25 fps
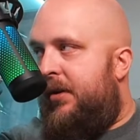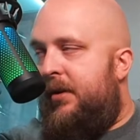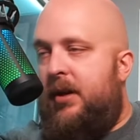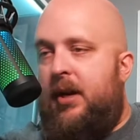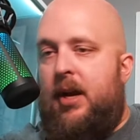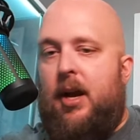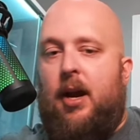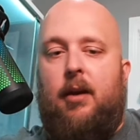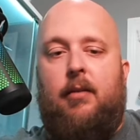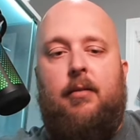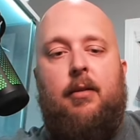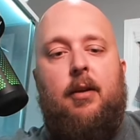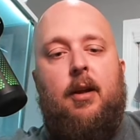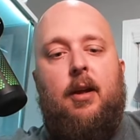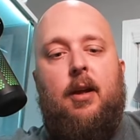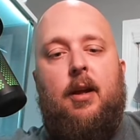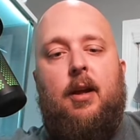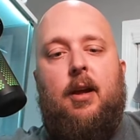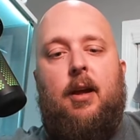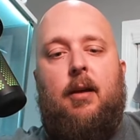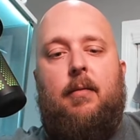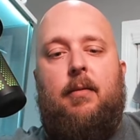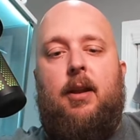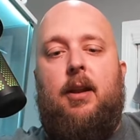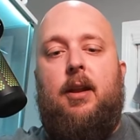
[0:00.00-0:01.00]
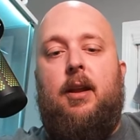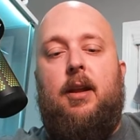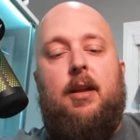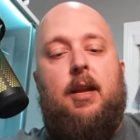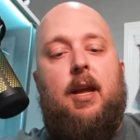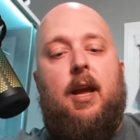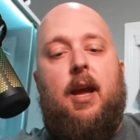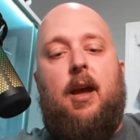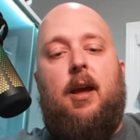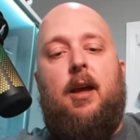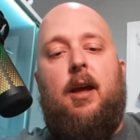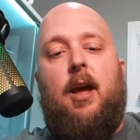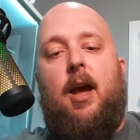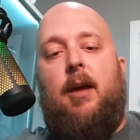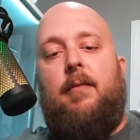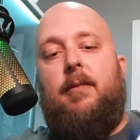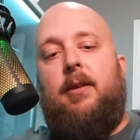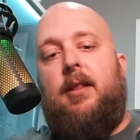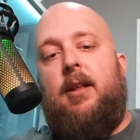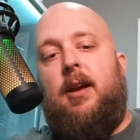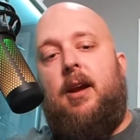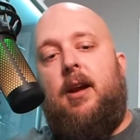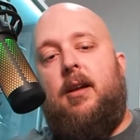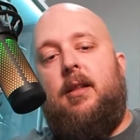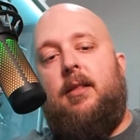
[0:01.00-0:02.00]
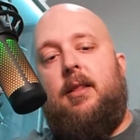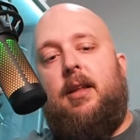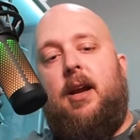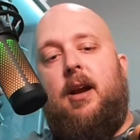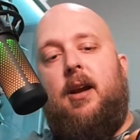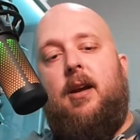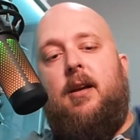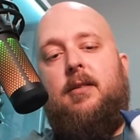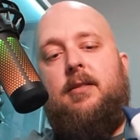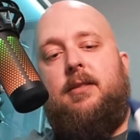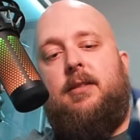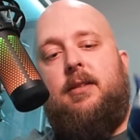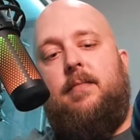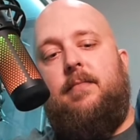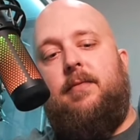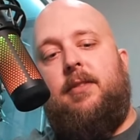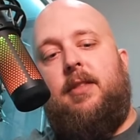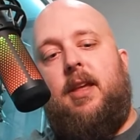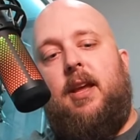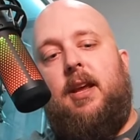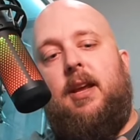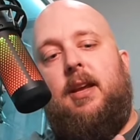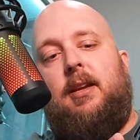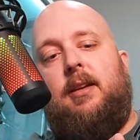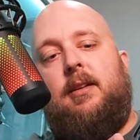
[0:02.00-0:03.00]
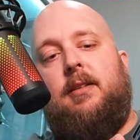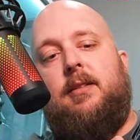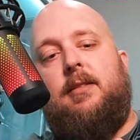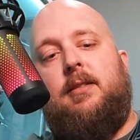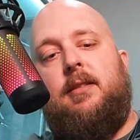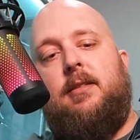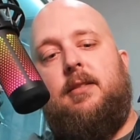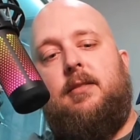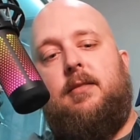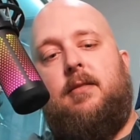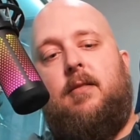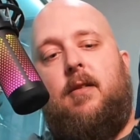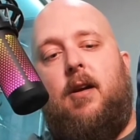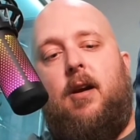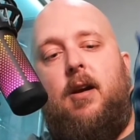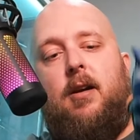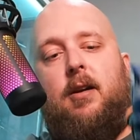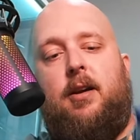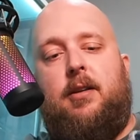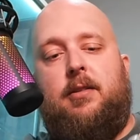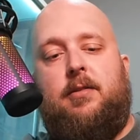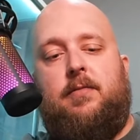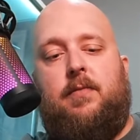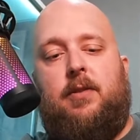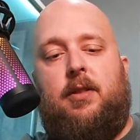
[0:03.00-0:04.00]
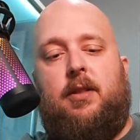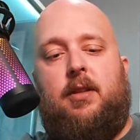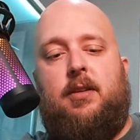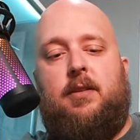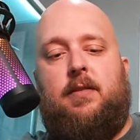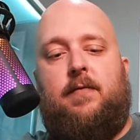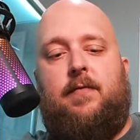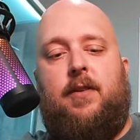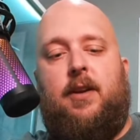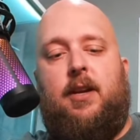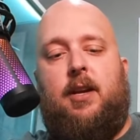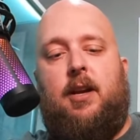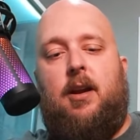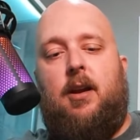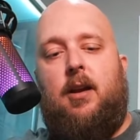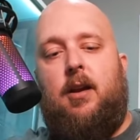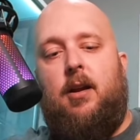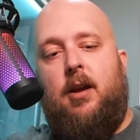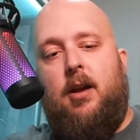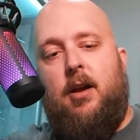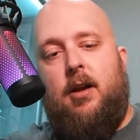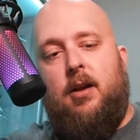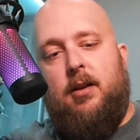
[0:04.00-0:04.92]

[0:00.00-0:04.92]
yeah, I mean, there are some things, Scroggins, with this figure.